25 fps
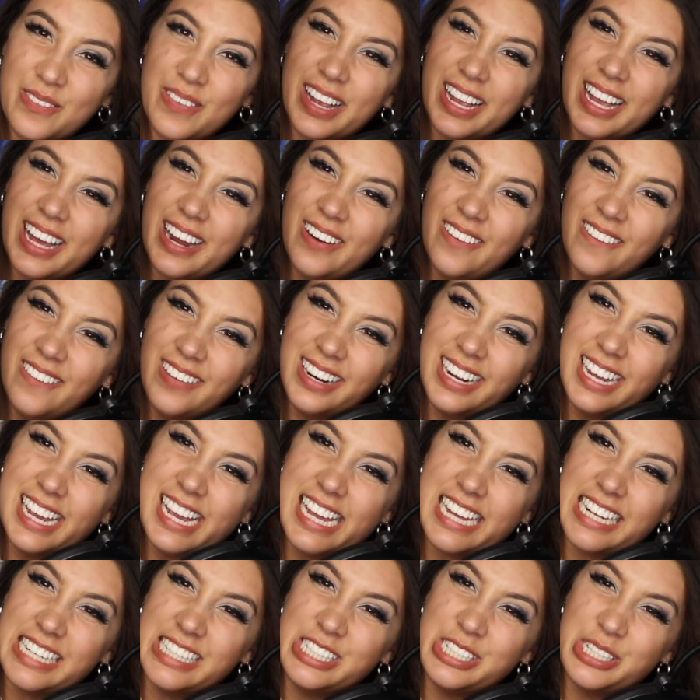I'm like, I don't want
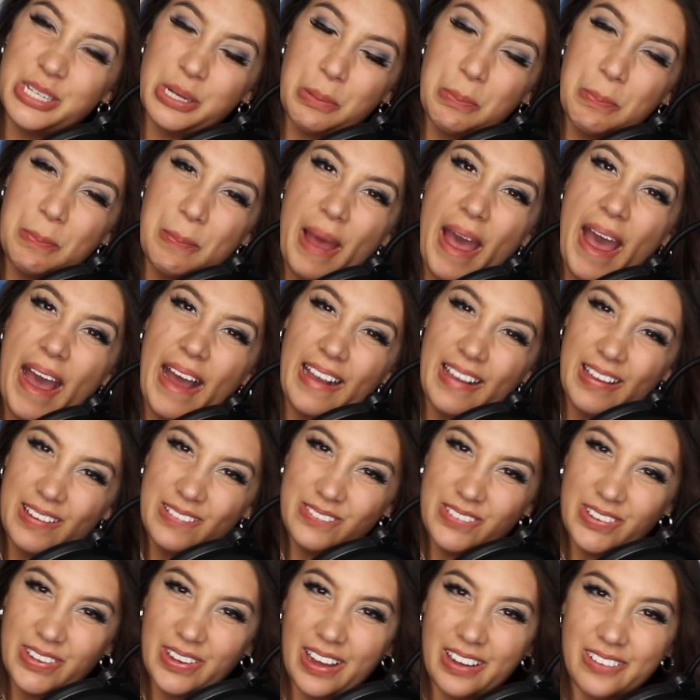to itch your back
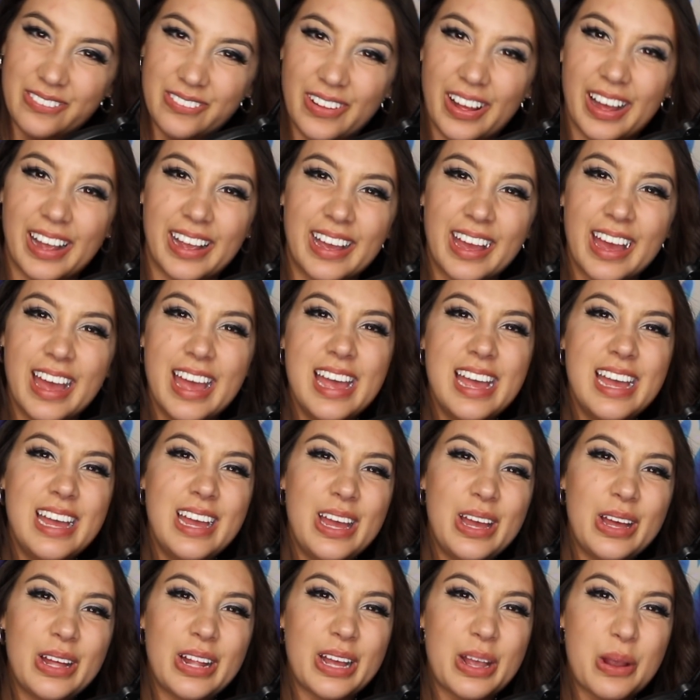if you have like
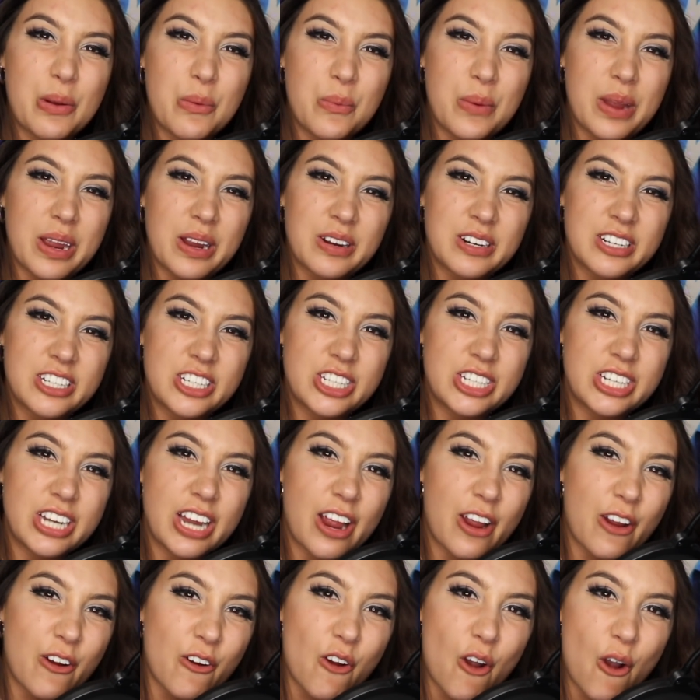weird
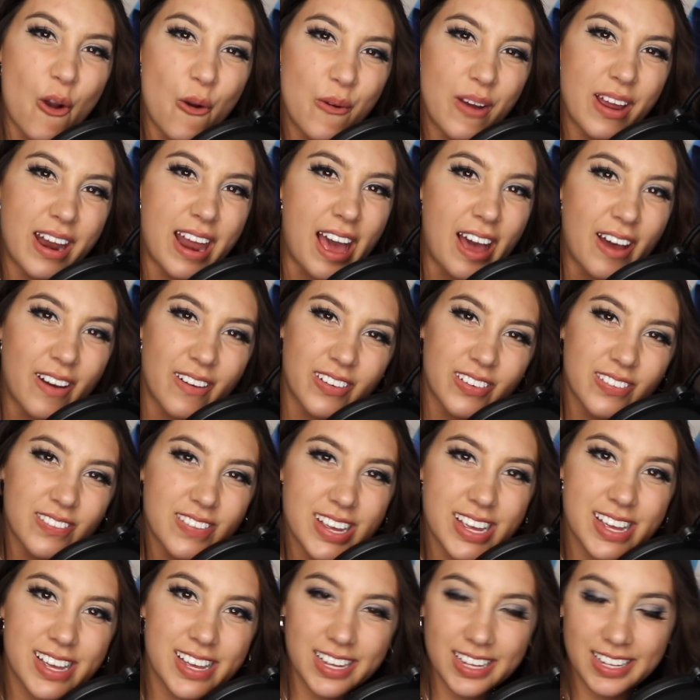shit growing out
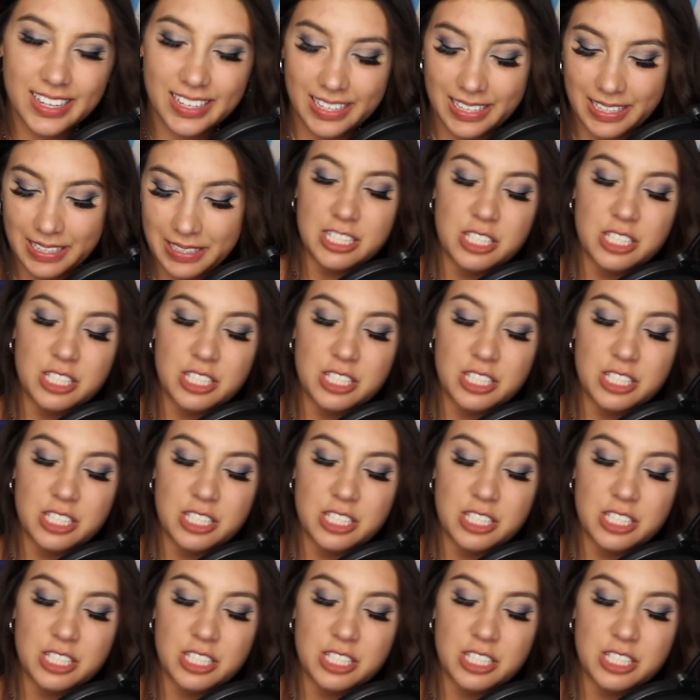of it.